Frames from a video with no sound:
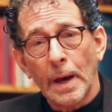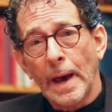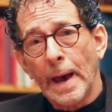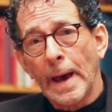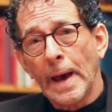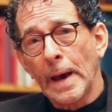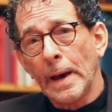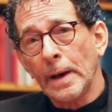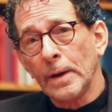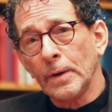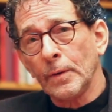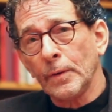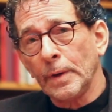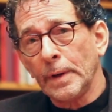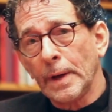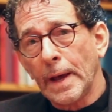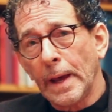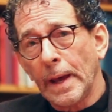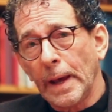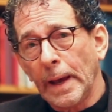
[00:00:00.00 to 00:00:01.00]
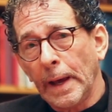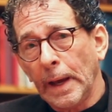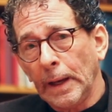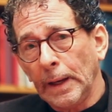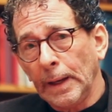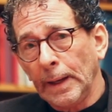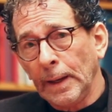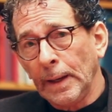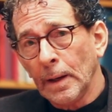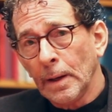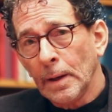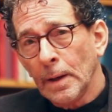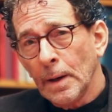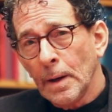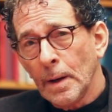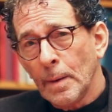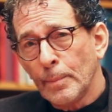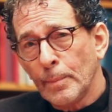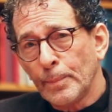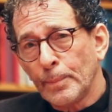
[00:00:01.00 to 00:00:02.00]
And a
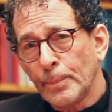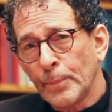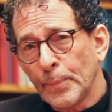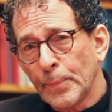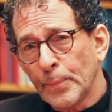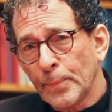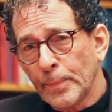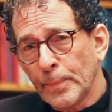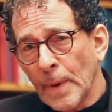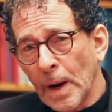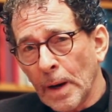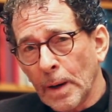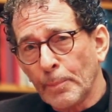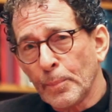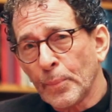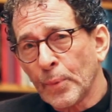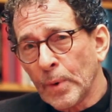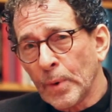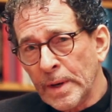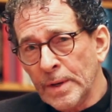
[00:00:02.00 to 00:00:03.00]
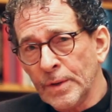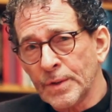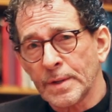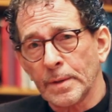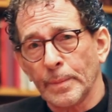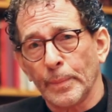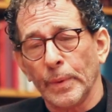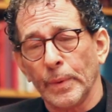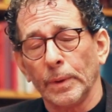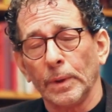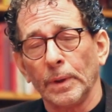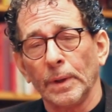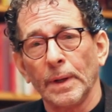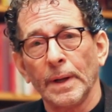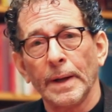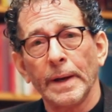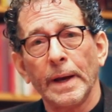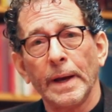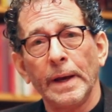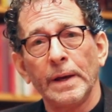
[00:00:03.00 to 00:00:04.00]

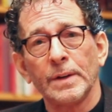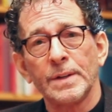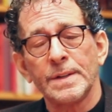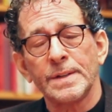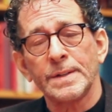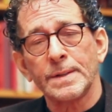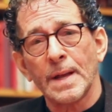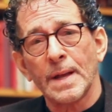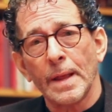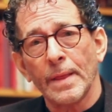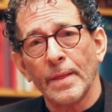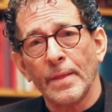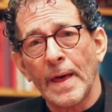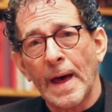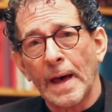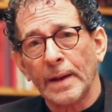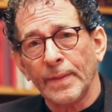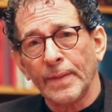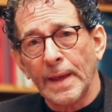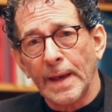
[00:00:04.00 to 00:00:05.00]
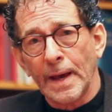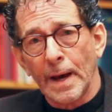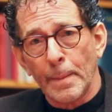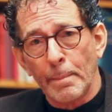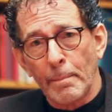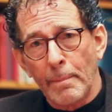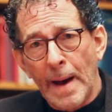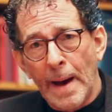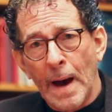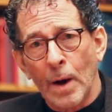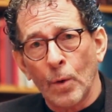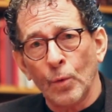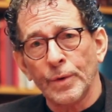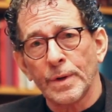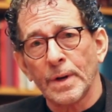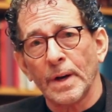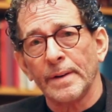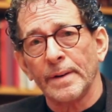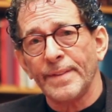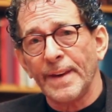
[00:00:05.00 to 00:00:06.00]
principle is that the
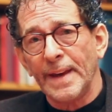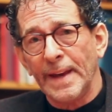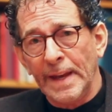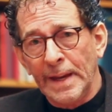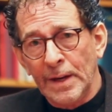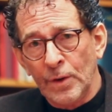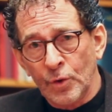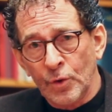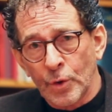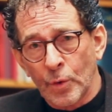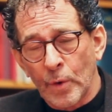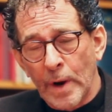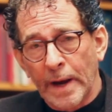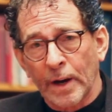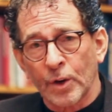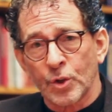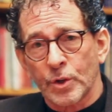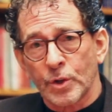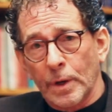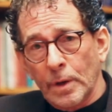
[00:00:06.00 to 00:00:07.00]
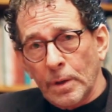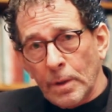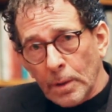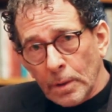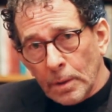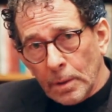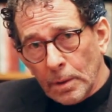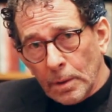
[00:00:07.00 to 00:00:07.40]
amount of indirection